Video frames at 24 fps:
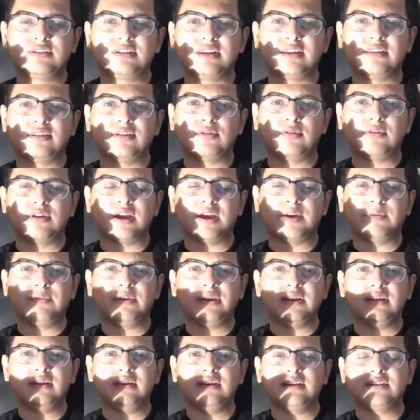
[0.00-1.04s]
that don't have
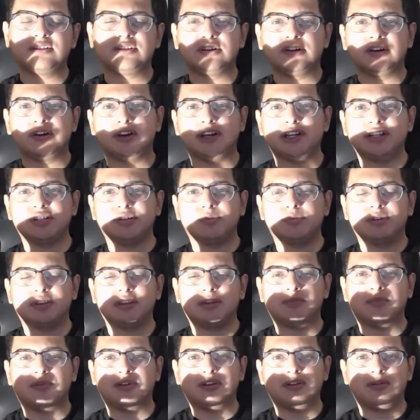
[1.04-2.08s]
any integration with the
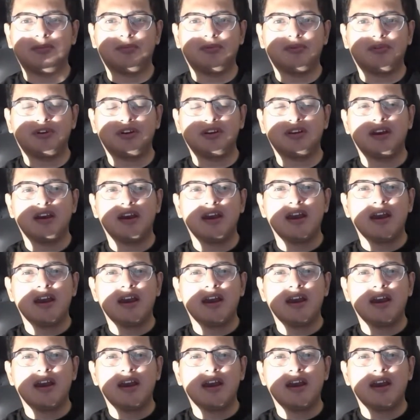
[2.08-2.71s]
motherboard,